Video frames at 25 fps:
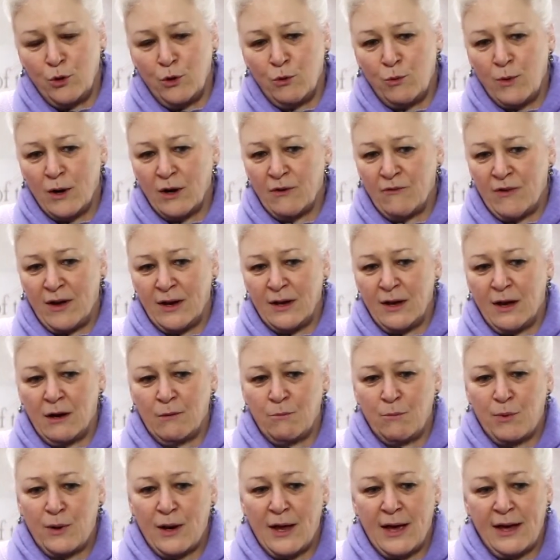who are one of our
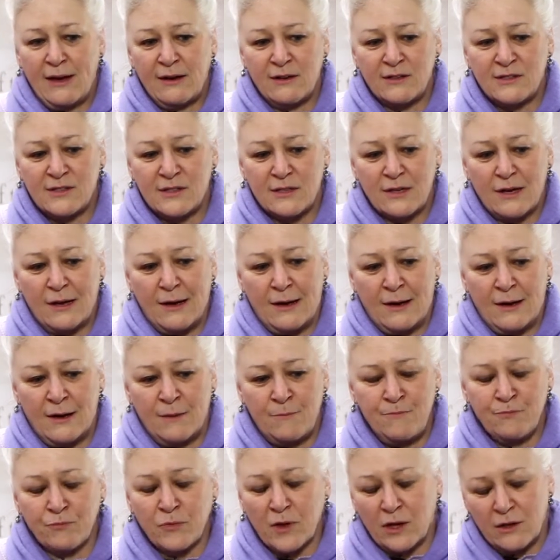young players,
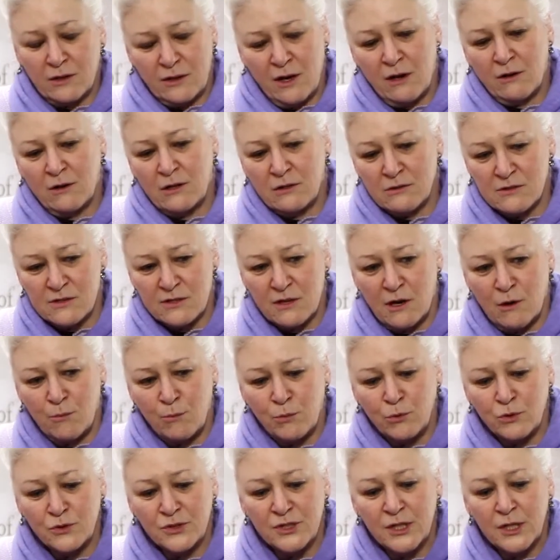um, young
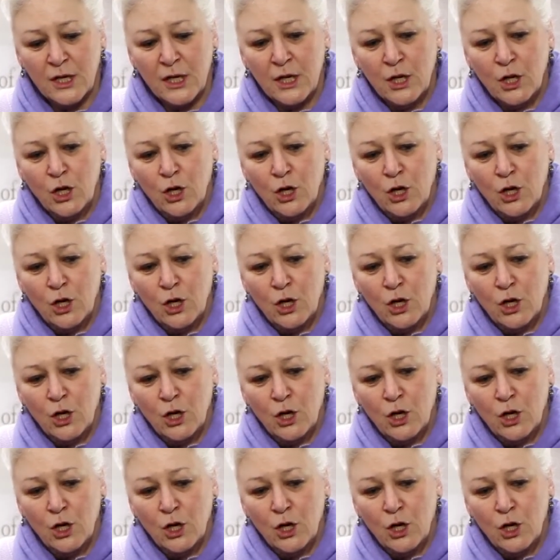ensembles,